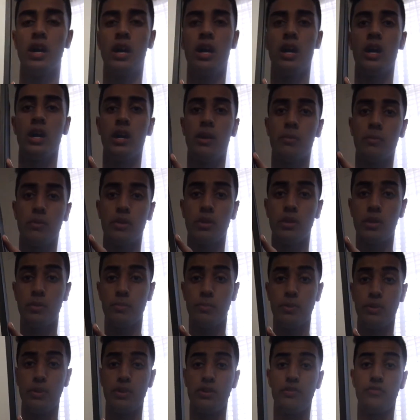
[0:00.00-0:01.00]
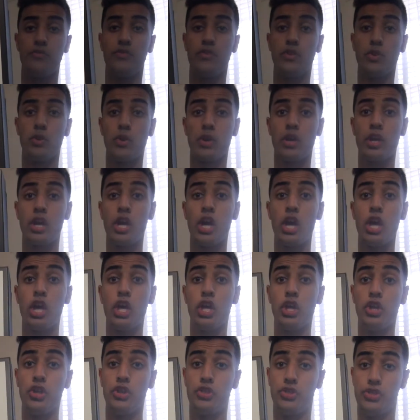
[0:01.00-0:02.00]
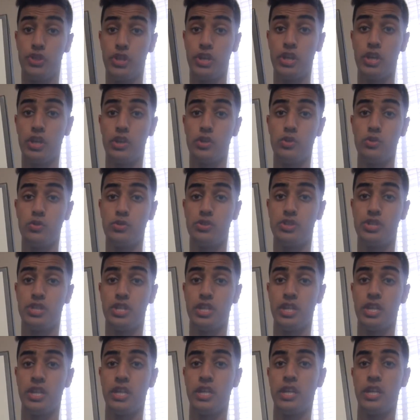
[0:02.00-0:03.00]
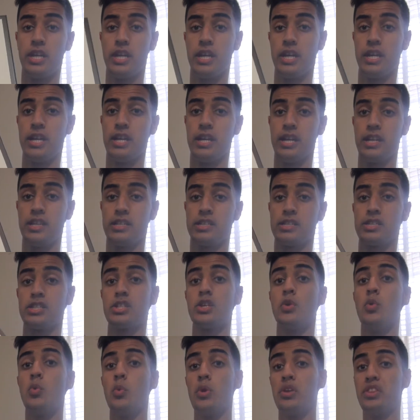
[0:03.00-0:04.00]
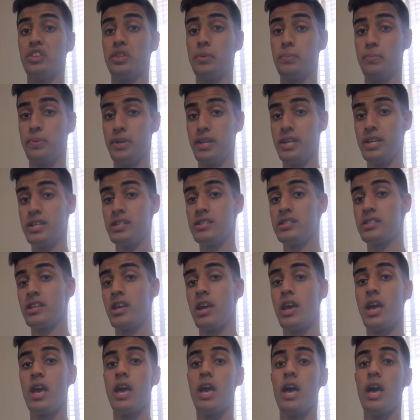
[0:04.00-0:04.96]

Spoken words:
I'm gonna be reviewing the Gucci Ace with the bees.